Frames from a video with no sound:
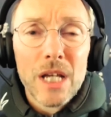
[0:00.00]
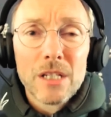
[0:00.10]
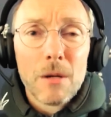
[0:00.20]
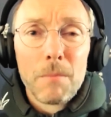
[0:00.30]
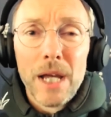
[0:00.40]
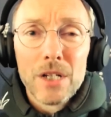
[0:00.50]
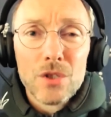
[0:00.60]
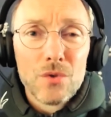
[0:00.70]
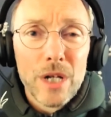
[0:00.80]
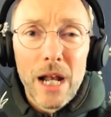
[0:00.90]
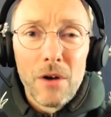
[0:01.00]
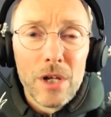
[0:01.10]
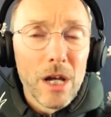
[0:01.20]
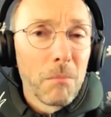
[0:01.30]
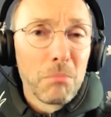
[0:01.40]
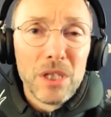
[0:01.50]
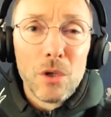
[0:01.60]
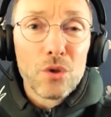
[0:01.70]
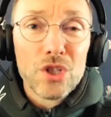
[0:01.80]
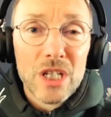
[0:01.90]
as compared to carrier B
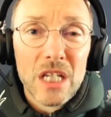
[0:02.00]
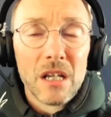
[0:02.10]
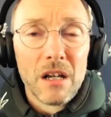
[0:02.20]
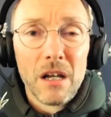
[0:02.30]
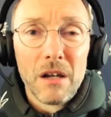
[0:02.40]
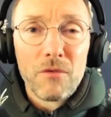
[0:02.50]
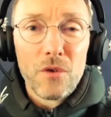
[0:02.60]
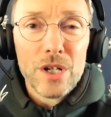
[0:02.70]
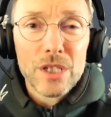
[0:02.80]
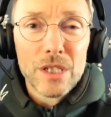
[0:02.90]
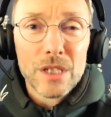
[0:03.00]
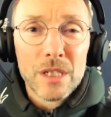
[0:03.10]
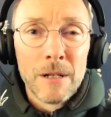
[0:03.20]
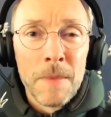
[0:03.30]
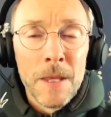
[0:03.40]
or C, for instance.